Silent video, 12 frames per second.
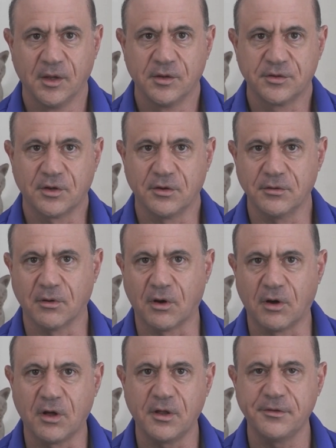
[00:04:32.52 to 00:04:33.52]
So
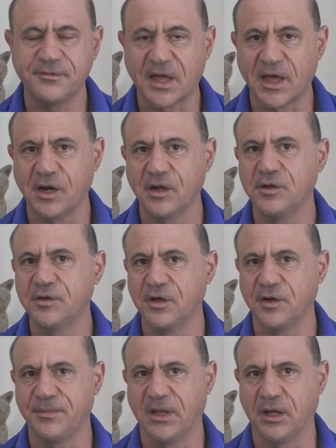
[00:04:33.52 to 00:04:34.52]
all of that is
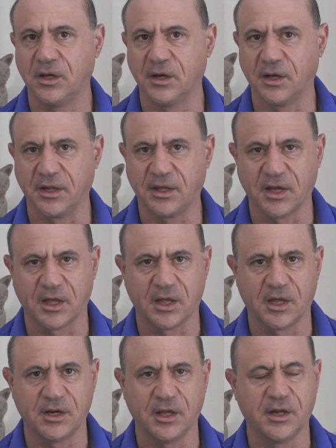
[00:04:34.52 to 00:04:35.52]
going to be good.
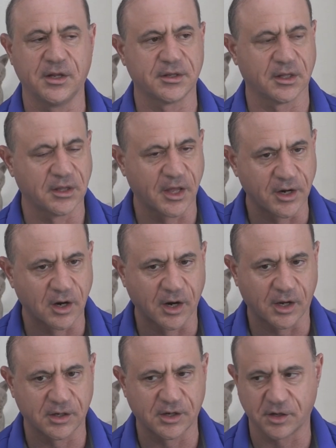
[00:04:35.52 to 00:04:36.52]
Again, it is a light
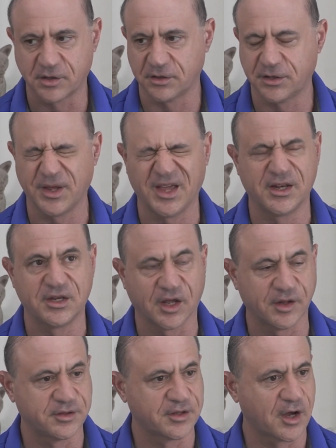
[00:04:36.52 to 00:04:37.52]
architecture thing. It
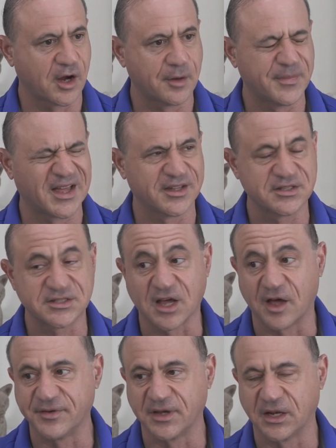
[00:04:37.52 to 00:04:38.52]
does talk about
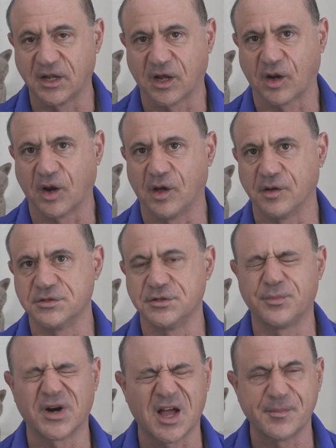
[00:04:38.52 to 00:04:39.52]
solving technology
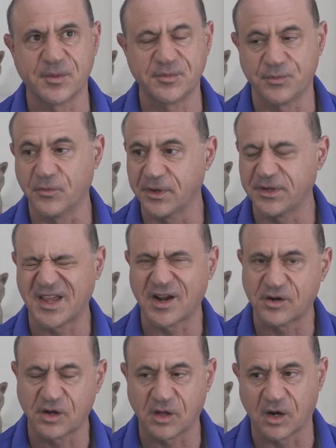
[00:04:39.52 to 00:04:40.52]
problems, more
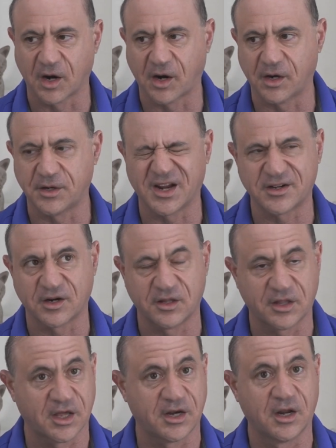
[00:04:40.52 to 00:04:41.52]
technical architecture
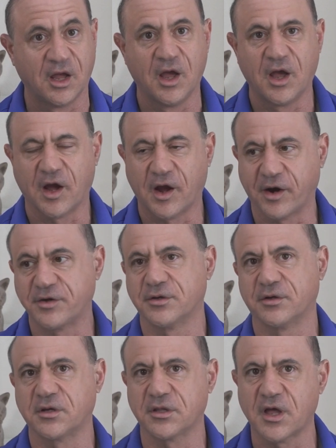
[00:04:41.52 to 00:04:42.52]
than
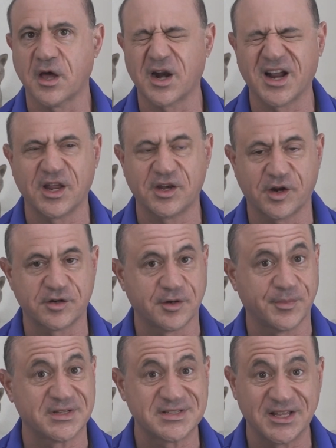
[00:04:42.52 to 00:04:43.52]
actual cloud architecture,
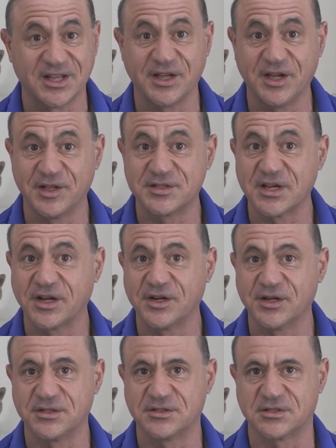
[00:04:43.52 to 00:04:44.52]
but still it's a
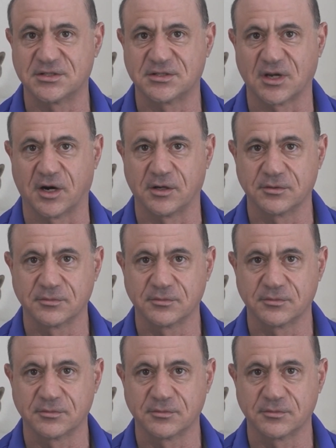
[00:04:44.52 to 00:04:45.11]
good start.